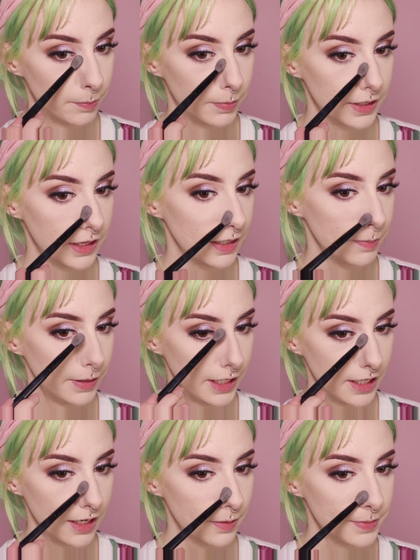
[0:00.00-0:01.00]
but the
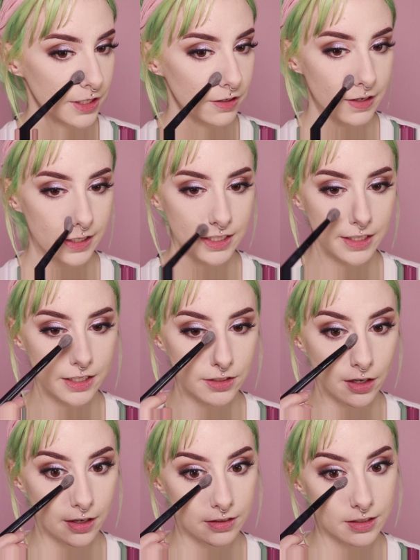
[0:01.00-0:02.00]
pink helps correct any
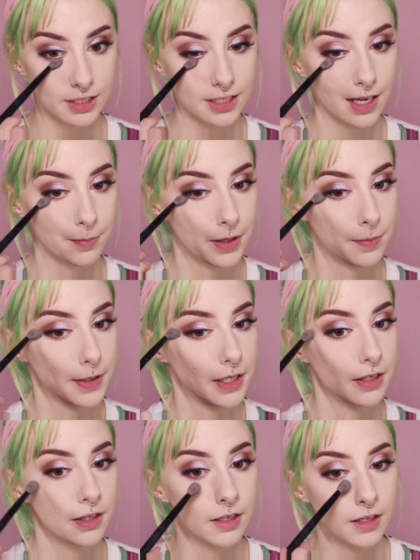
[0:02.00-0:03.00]
darkness that maybe